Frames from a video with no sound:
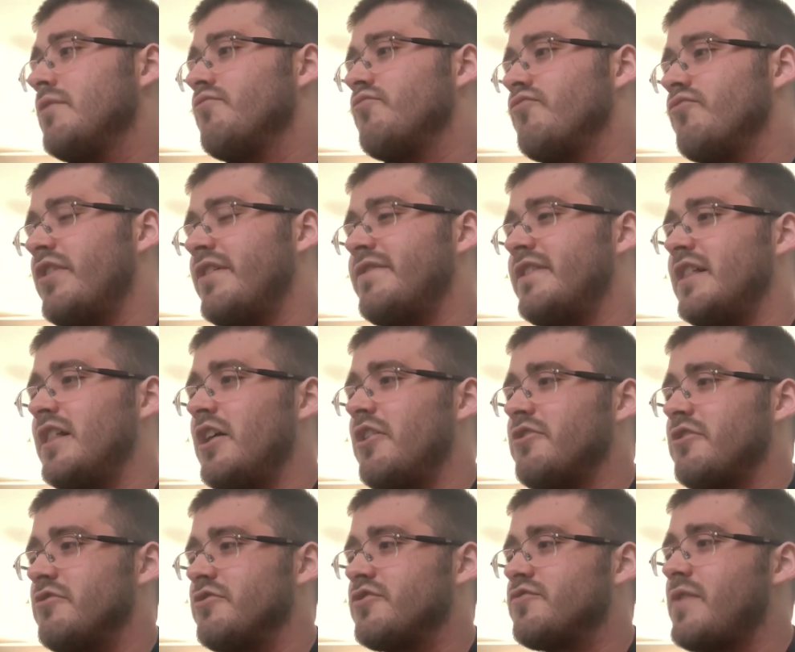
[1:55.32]
With the
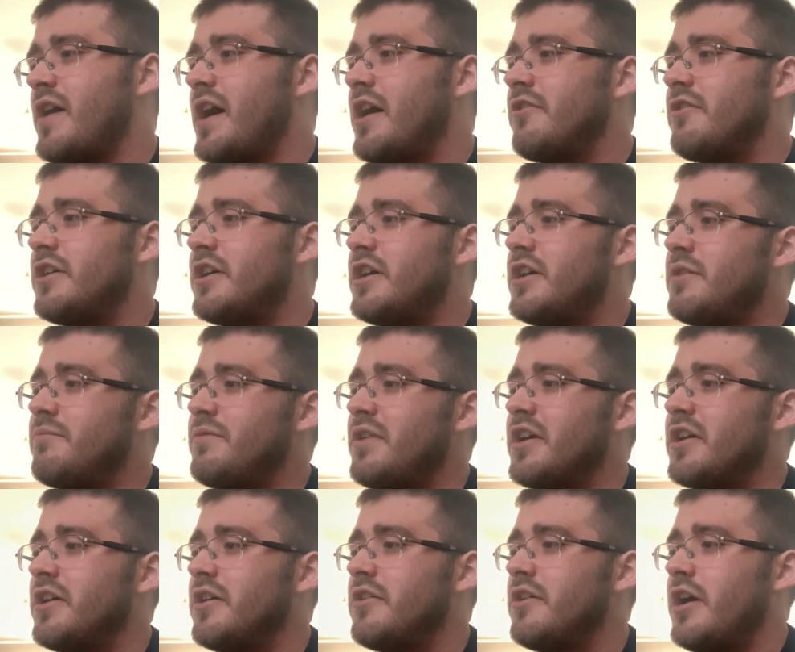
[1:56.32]
logo as well,
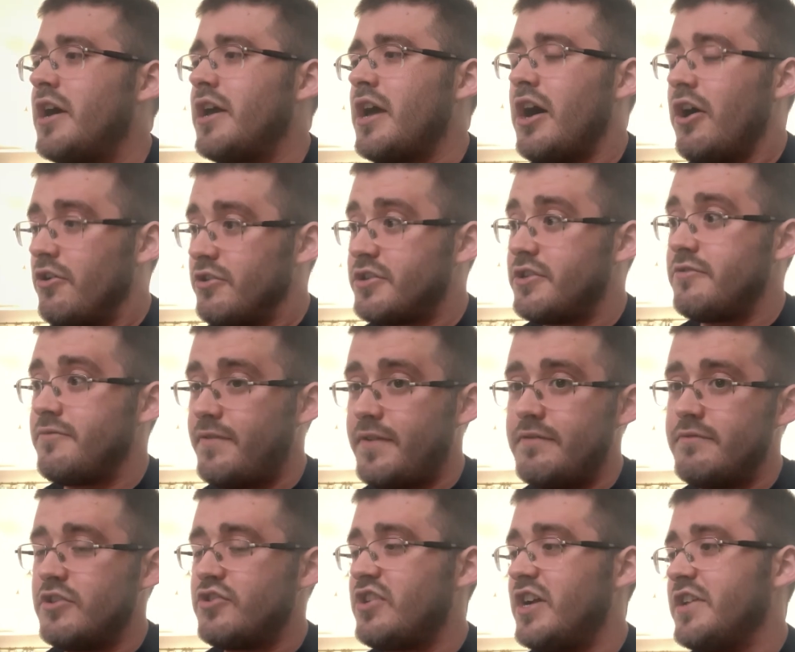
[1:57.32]
you got like also
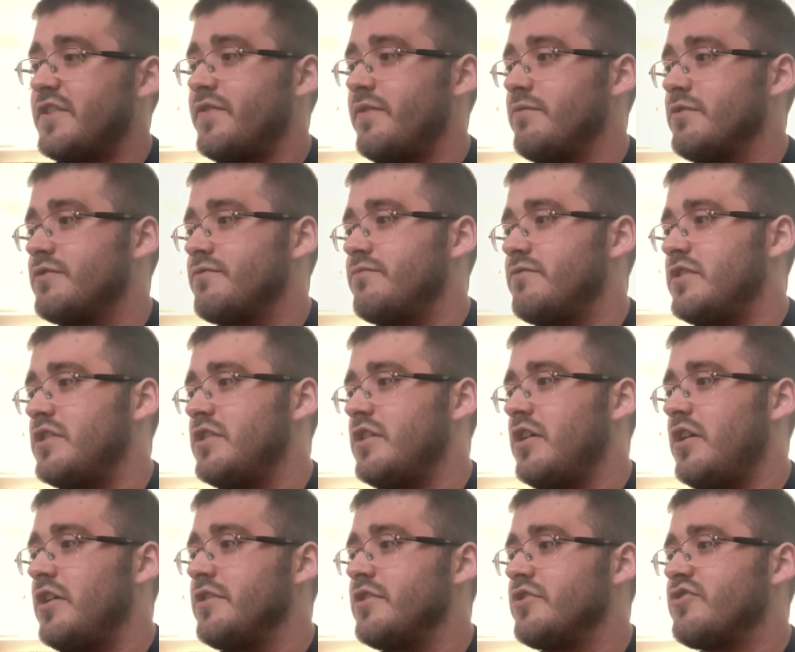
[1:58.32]
from the Transformers
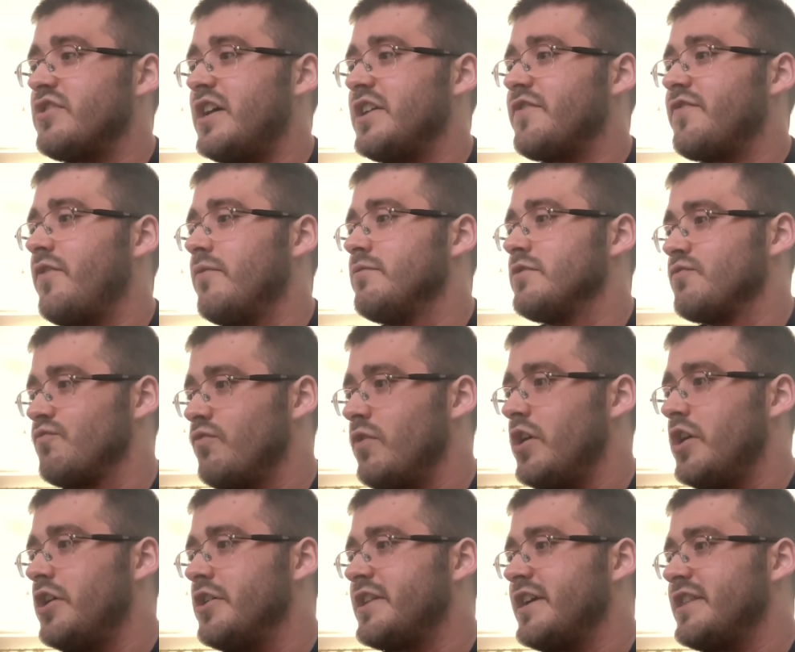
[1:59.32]
on the Transformers
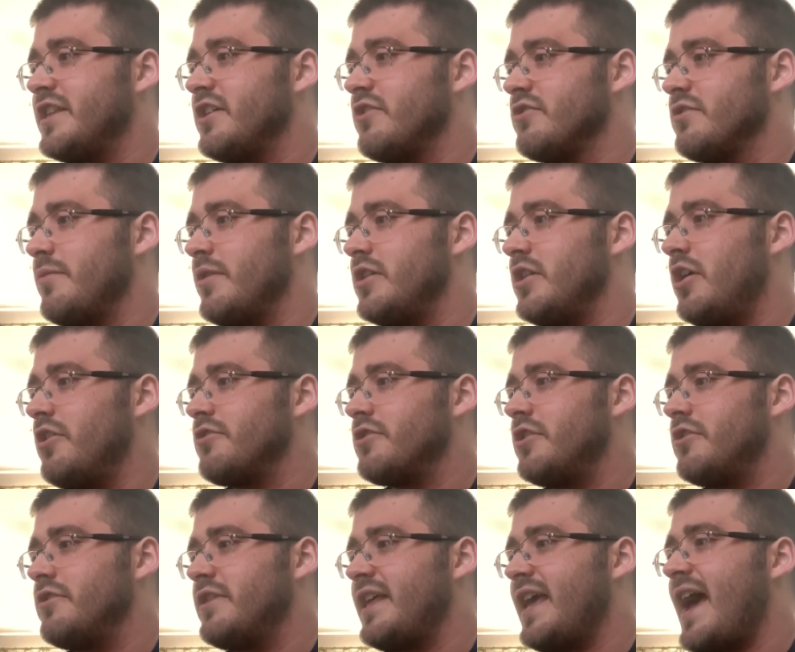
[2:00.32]
word and the Autobot
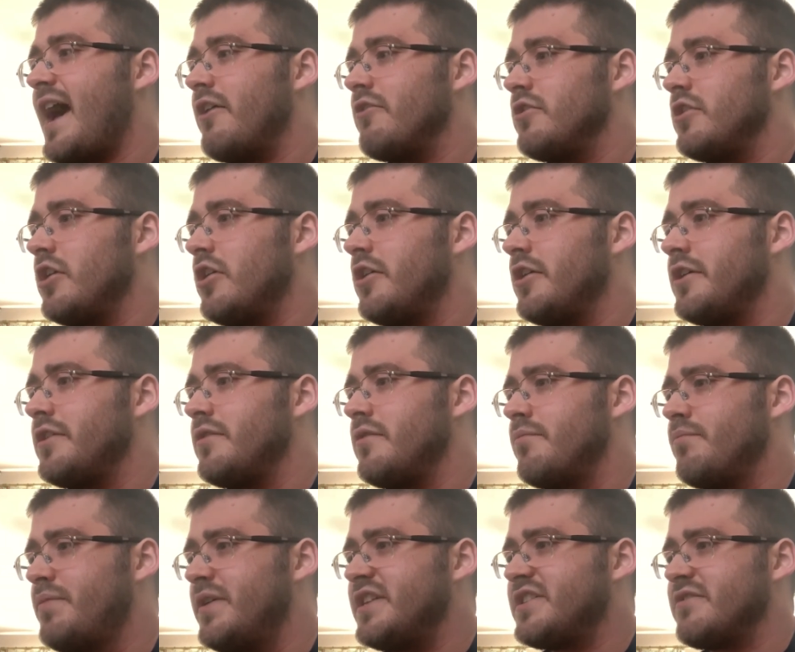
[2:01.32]
logo, the
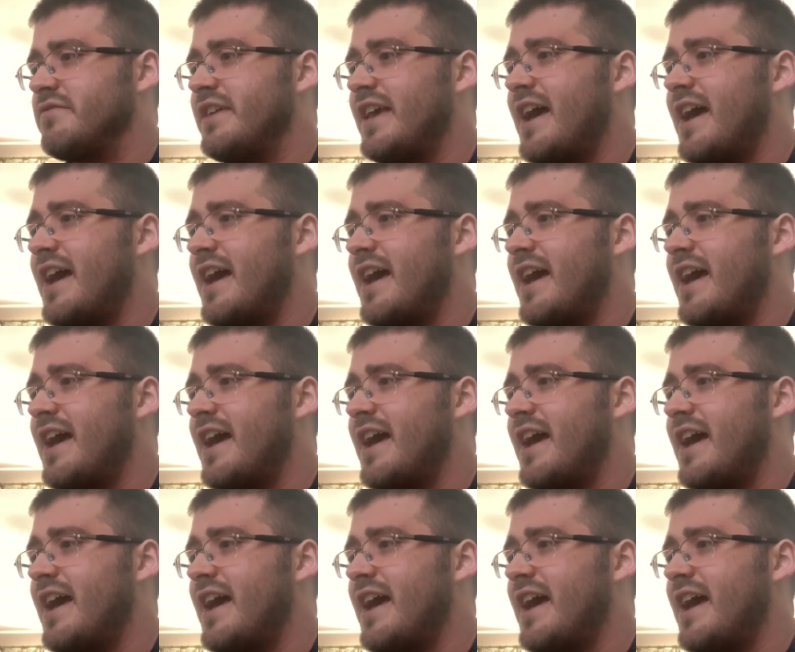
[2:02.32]
outline, bits of the